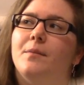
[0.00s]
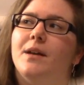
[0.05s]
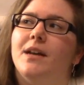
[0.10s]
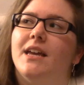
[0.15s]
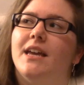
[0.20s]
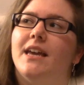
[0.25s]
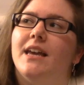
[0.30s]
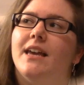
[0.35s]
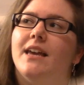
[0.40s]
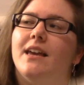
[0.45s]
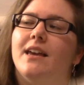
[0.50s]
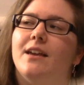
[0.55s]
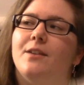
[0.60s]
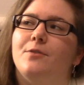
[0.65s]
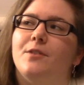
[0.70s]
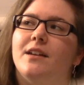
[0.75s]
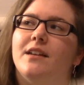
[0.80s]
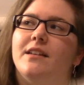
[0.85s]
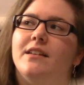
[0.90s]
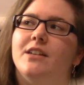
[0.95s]
a
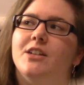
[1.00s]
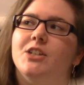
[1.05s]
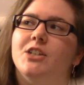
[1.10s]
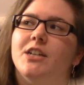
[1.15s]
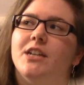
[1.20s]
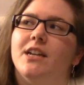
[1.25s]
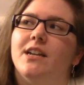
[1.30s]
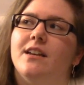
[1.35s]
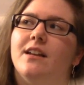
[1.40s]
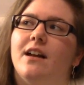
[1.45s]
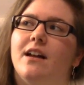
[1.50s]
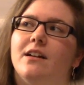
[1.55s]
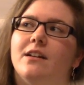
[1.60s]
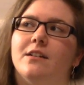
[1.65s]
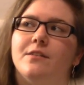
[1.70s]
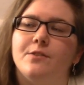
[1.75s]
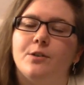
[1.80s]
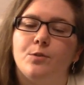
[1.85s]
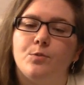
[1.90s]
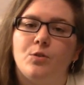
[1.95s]
rendition
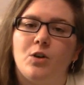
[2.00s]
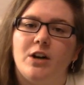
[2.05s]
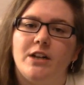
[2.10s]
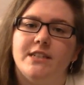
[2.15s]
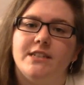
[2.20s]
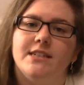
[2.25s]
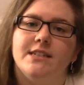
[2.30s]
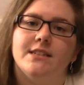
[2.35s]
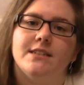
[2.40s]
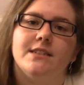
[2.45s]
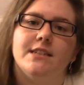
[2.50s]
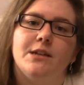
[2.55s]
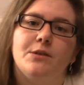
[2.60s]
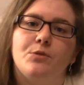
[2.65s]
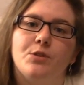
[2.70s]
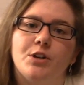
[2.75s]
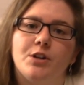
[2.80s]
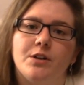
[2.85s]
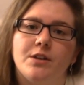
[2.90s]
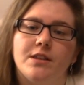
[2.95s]
of a Walt Disney
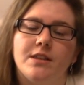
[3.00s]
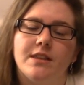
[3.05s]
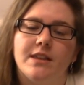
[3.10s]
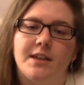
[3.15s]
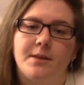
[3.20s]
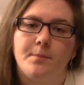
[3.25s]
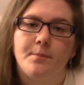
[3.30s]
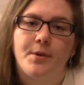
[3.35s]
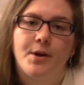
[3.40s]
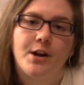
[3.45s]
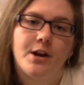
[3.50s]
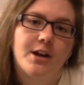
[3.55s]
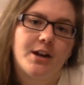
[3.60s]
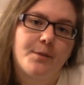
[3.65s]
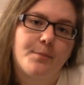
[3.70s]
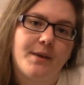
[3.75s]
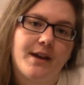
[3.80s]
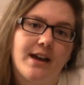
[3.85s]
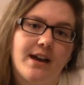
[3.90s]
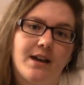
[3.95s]
World theme
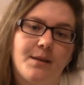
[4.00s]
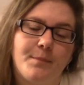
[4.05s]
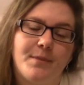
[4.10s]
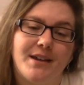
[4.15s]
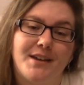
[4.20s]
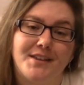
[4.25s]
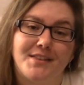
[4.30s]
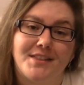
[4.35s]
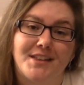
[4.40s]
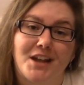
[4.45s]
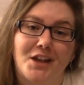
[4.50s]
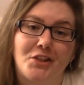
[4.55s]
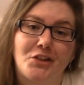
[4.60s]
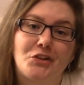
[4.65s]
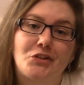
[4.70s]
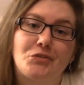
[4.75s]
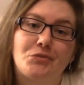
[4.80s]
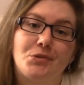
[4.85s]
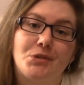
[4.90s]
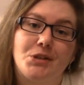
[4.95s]
park map, and that
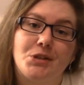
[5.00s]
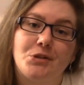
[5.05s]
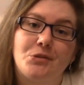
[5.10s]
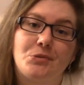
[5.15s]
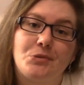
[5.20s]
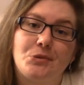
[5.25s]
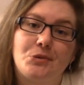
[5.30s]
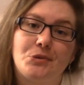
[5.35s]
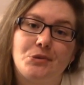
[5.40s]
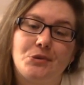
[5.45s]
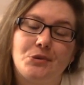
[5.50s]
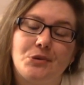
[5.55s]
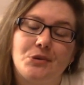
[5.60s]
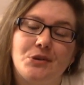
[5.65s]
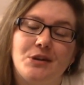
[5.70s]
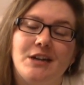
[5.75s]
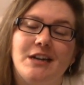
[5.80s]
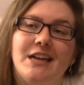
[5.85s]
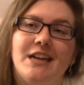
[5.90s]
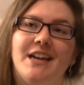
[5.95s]
looks really
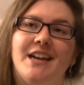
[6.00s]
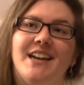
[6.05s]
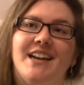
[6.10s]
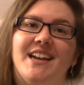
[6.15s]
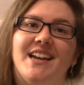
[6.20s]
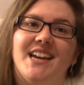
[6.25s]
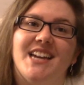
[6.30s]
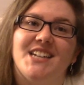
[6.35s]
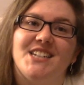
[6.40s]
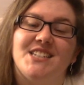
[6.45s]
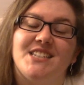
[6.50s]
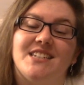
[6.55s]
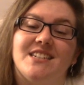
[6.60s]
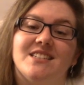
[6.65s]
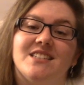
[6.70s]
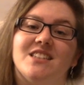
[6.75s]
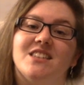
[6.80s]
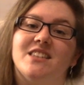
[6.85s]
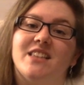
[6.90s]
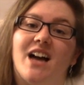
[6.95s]
cool. And she
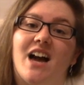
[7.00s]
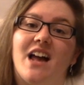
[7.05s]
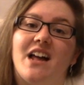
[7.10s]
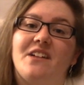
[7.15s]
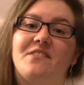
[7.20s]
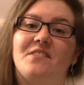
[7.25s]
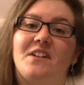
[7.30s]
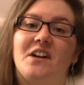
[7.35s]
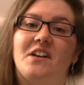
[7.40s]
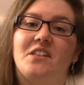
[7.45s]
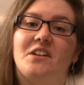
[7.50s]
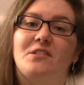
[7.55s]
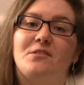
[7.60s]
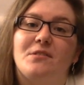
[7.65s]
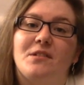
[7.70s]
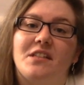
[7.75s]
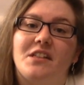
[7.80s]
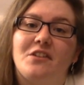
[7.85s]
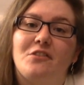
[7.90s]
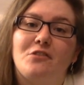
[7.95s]
has a lot of other
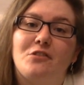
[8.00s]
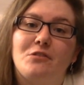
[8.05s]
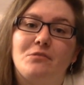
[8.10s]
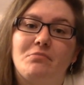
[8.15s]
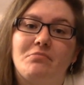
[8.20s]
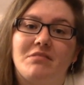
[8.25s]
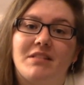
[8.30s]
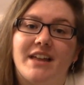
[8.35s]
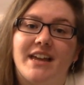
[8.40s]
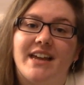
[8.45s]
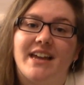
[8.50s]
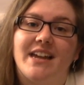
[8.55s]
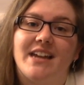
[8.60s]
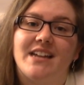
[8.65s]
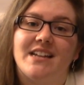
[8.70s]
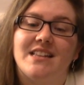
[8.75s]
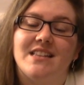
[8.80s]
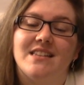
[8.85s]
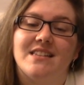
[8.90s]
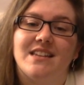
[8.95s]
really cool
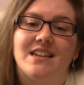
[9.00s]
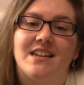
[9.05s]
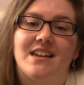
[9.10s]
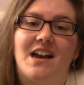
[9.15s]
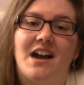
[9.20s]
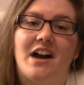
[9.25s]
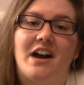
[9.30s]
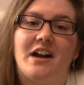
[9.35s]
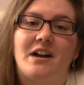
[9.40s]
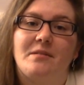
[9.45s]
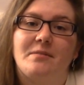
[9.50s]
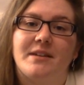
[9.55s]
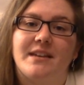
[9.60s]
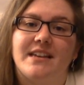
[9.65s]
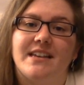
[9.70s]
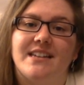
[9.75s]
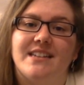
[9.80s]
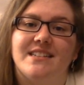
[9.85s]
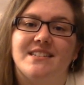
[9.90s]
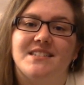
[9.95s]
plans and
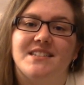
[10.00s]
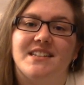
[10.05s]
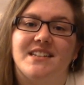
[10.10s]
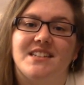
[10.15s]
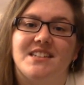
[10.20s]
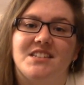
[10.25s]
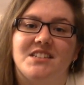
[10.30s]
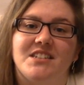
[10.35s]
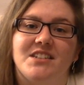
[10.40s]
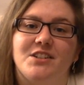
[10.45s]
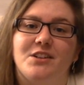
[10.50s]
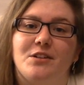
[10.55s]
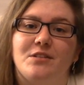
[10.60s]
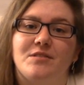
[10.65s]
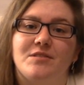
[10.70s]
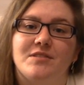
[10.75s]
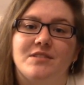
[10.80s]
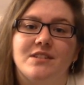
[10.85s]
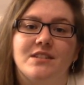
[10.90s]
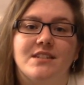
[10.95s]
hobbies, and she
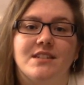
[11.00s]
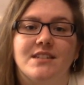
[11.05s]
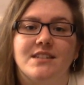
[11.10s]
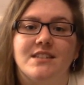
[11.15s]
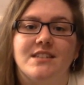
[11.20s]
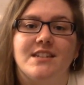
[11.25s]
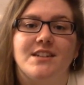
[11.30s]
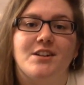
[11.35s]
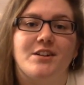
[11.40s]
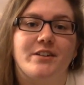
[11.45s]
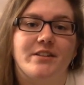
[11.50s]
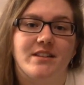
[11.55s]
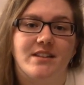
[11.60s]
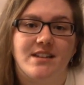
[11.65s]
goes to Disney all the